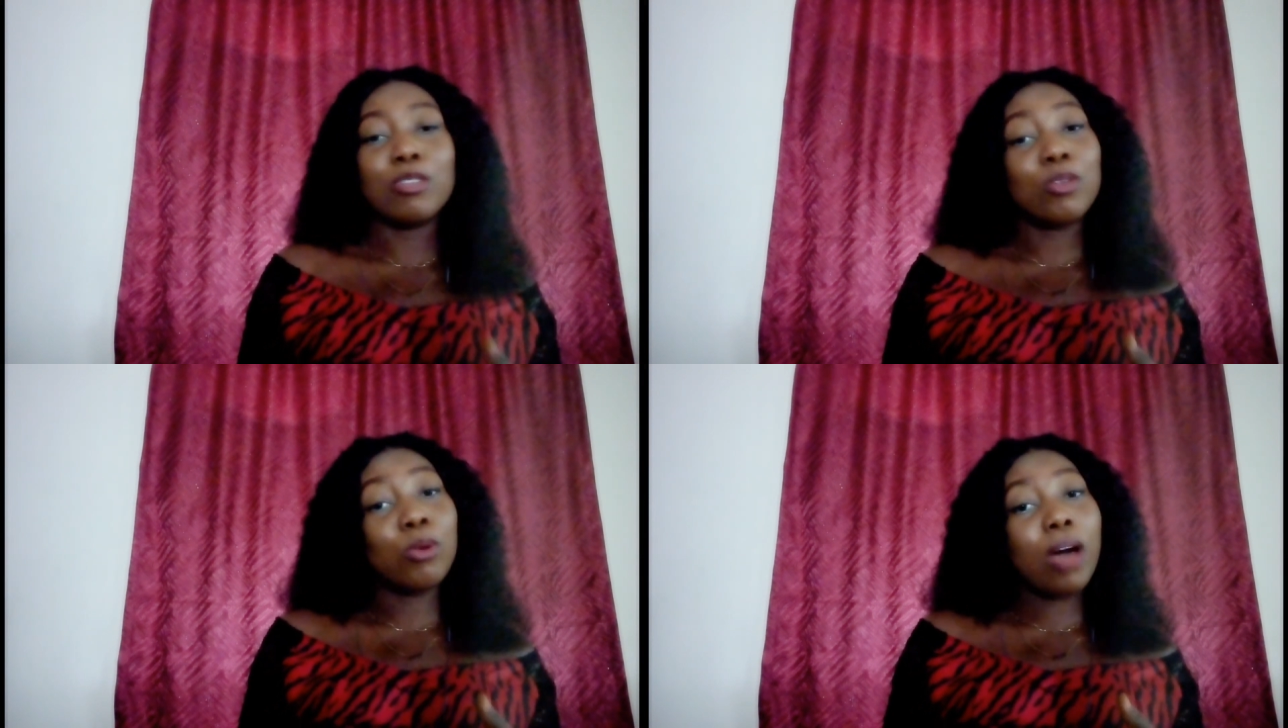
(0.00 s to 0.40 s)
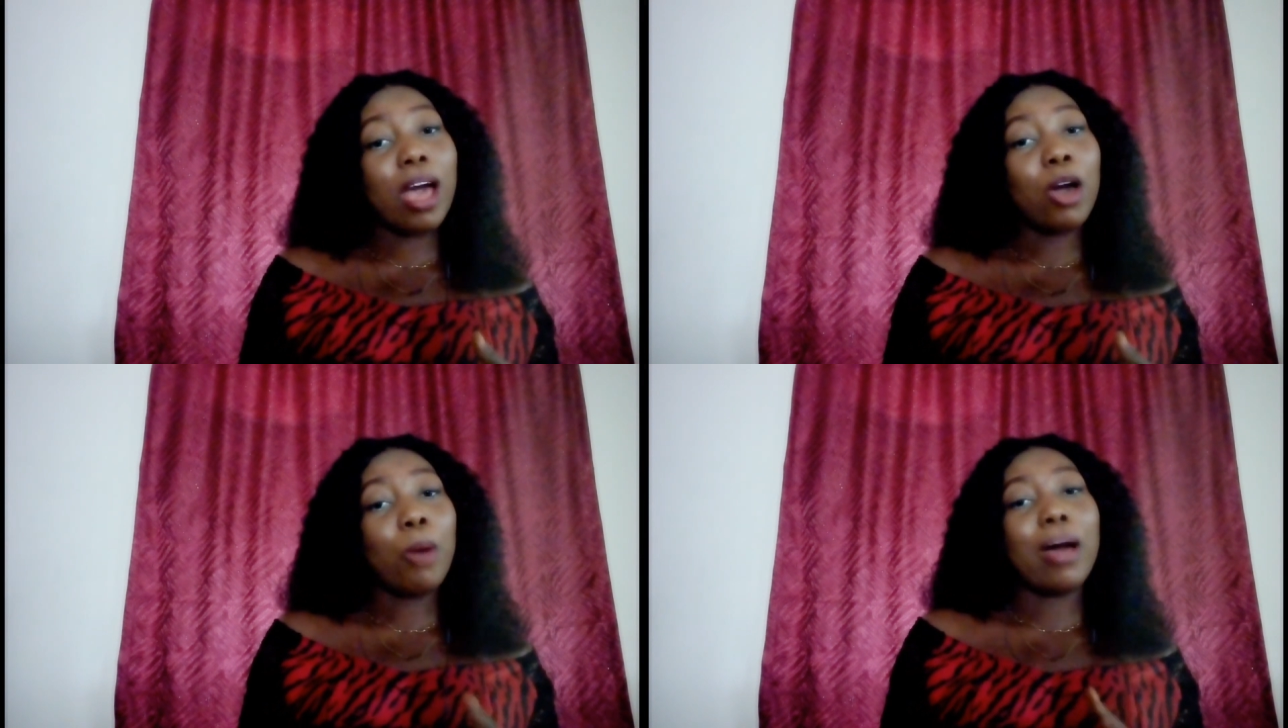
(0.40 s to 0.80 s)
so
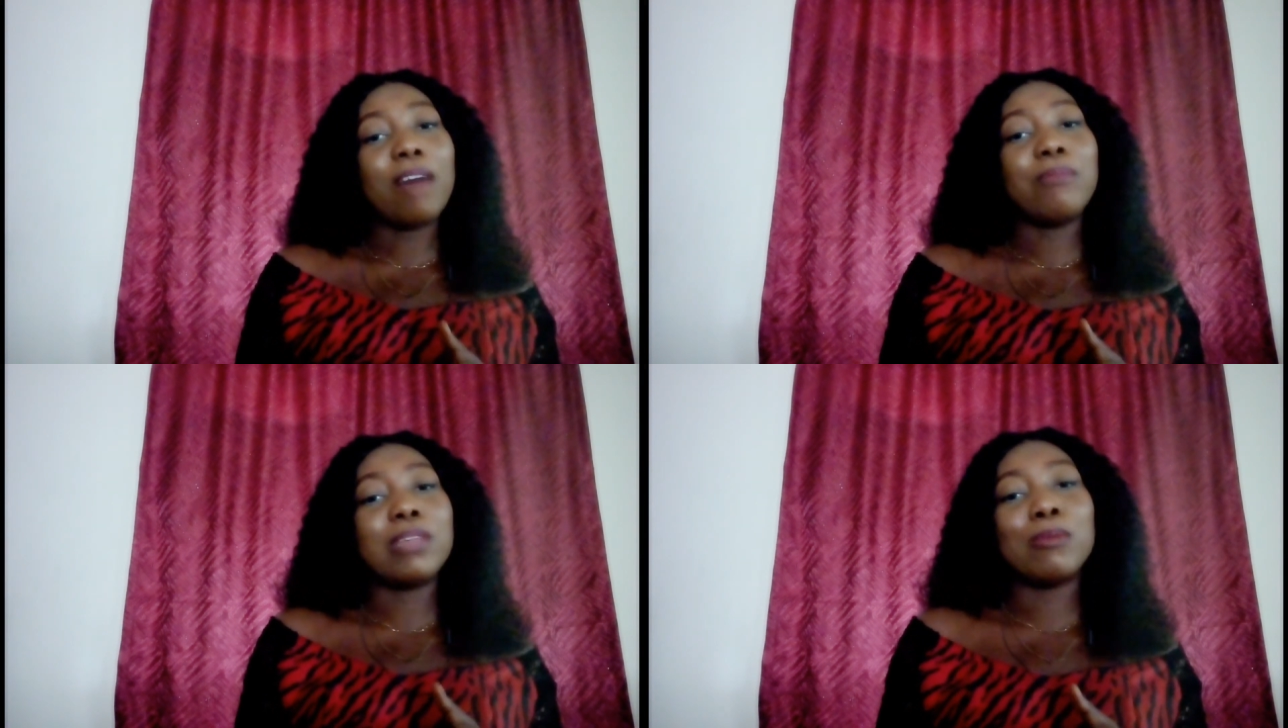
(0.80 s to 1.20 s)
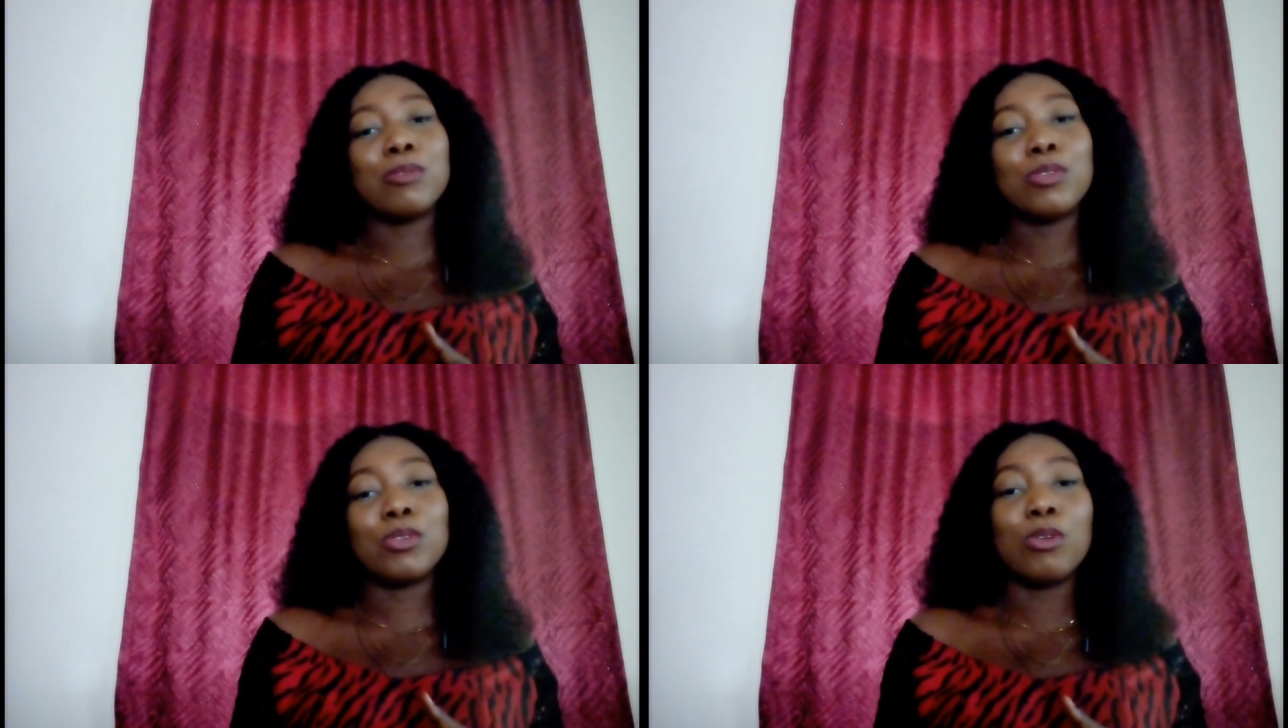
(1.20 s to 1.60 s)
I hope I've been
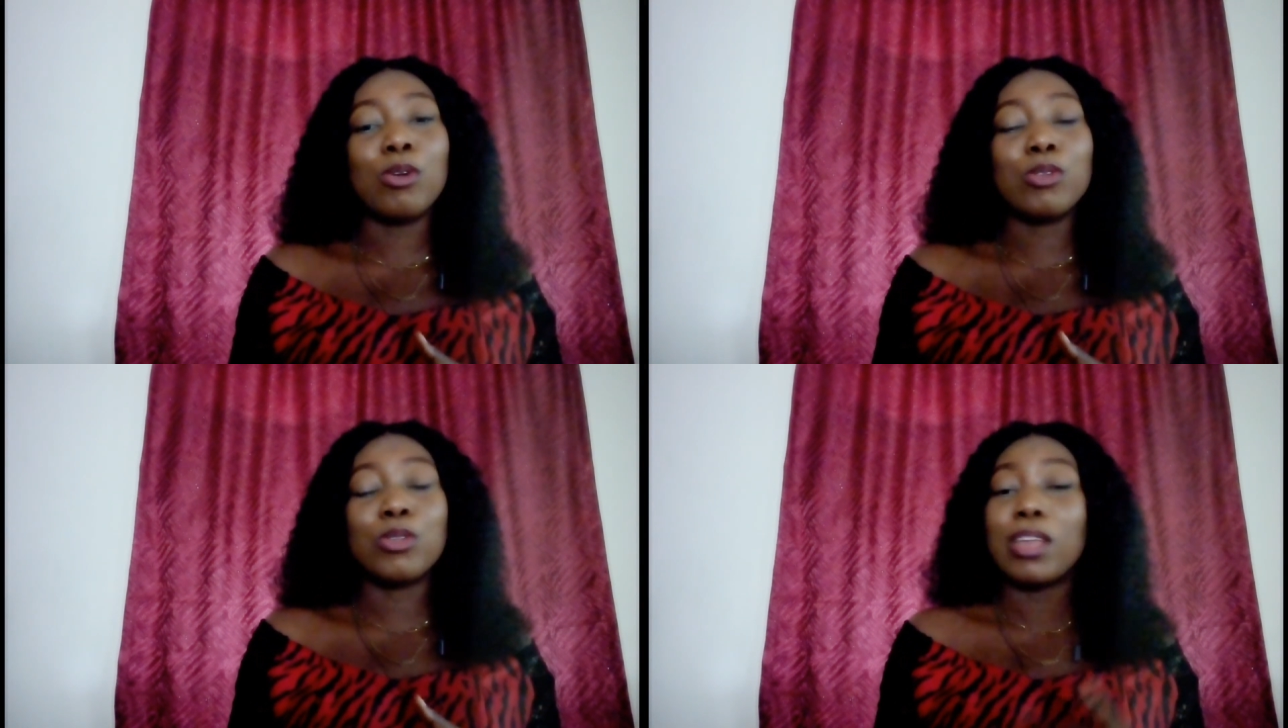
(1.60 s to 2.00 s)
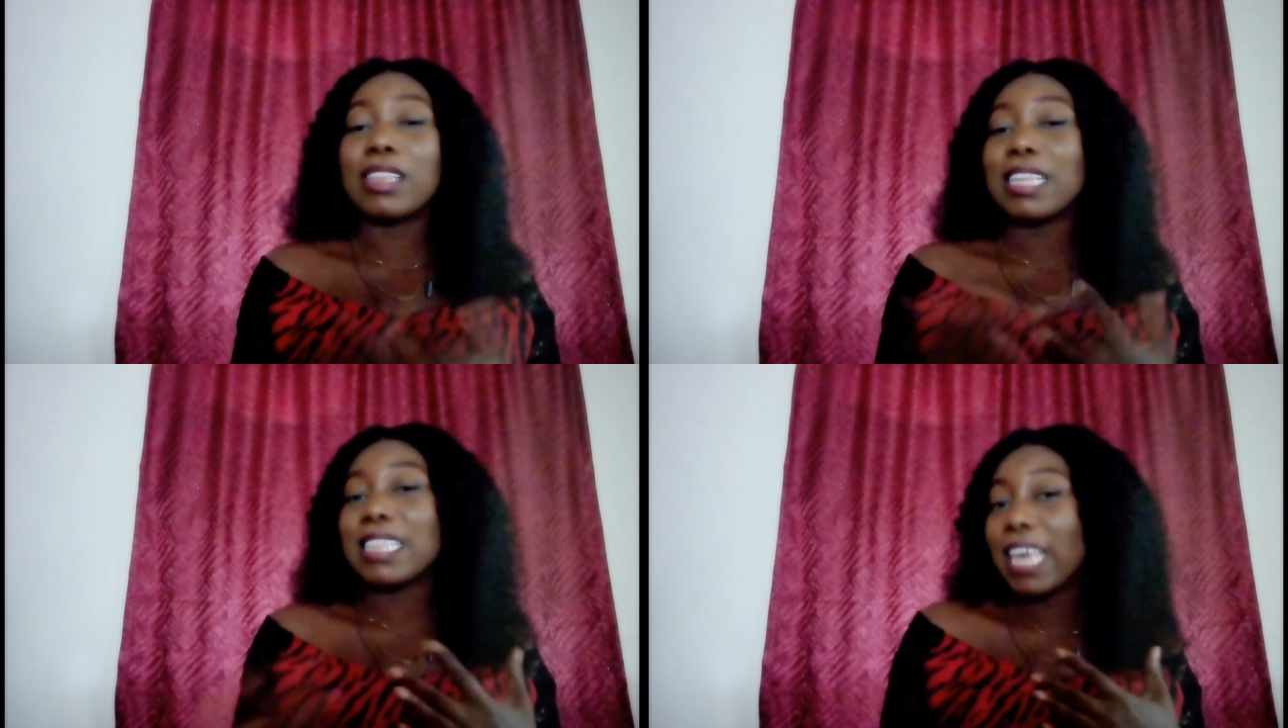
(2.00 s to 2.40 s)
able to also
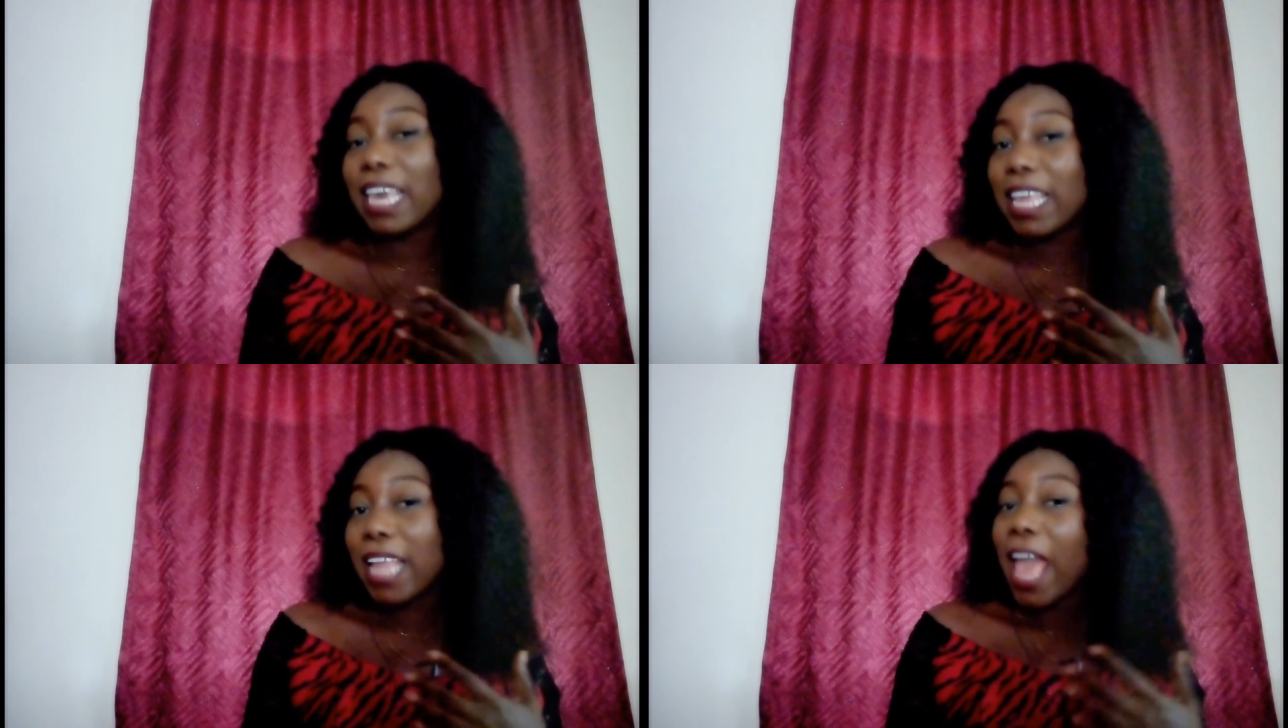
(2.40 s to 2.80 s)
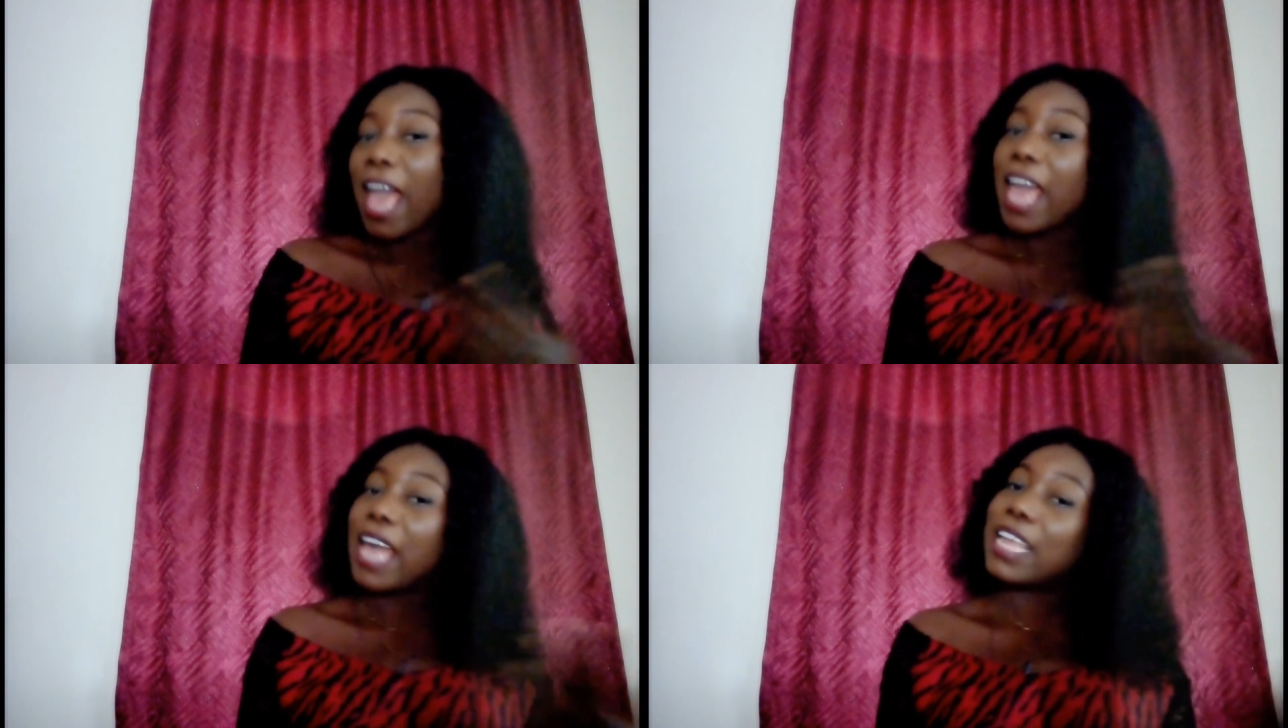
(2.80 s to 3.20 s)
entertain
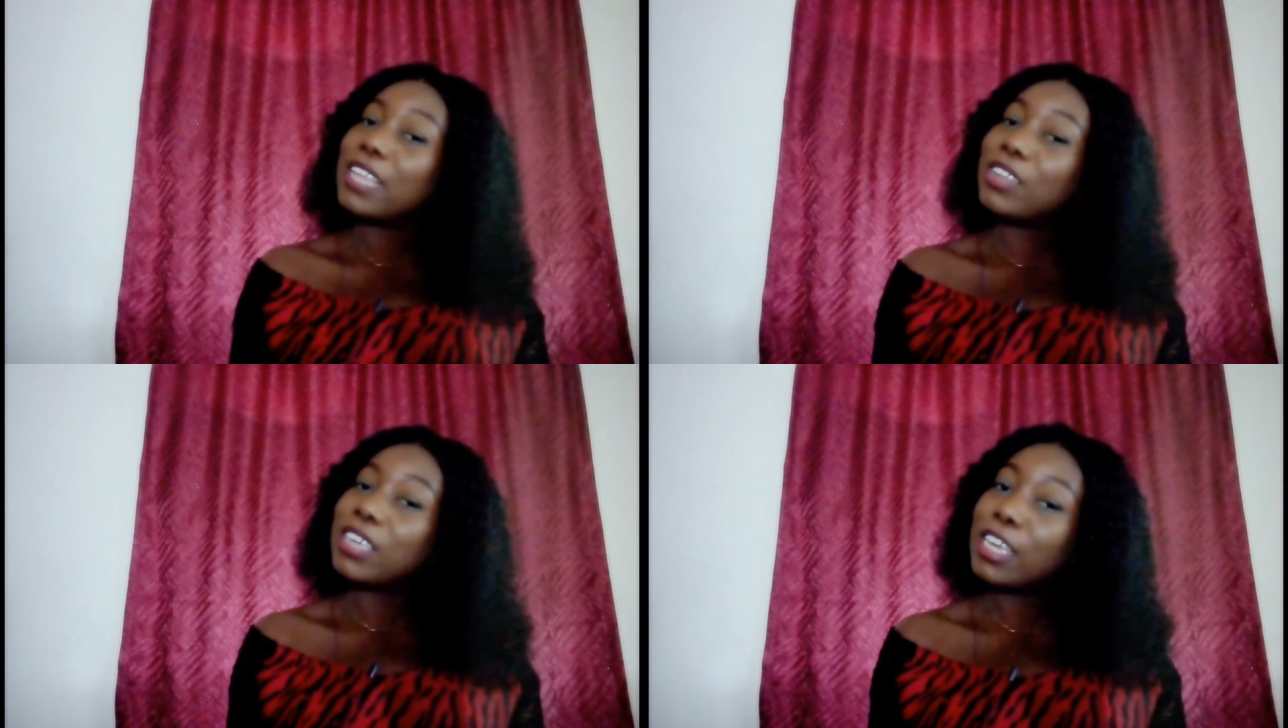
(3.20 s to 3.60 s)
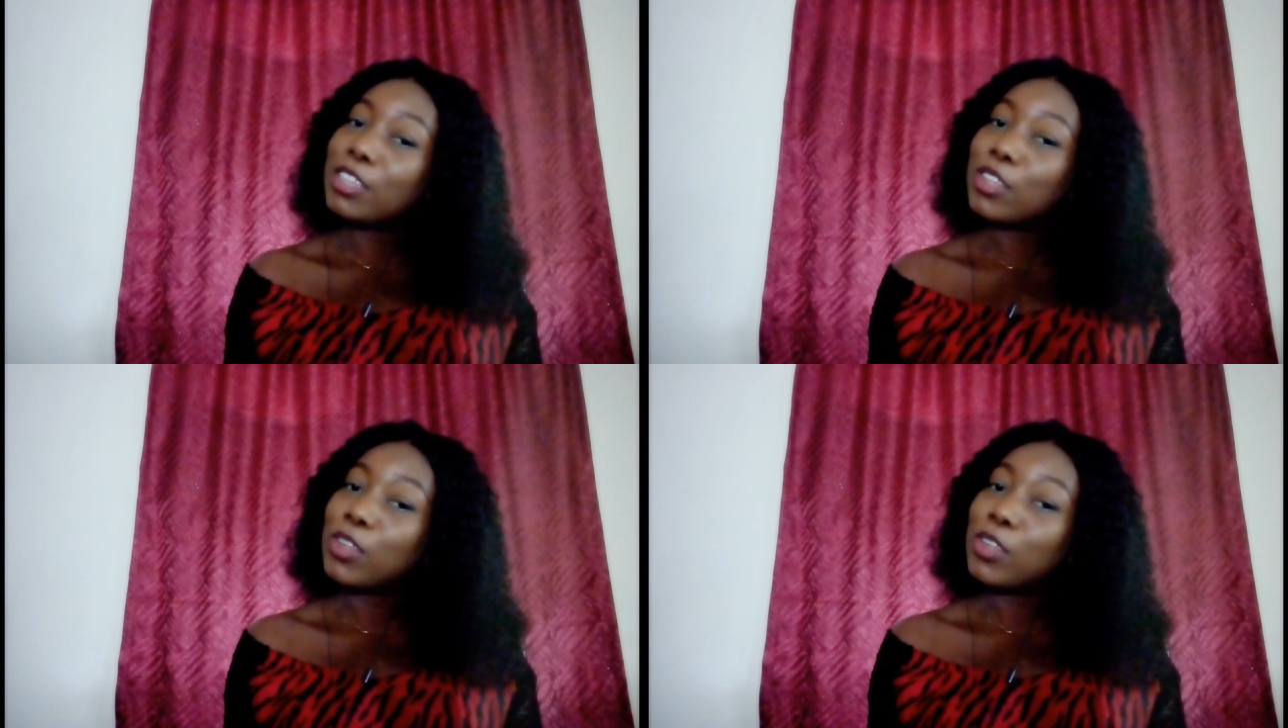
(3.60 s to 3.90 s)
and educate.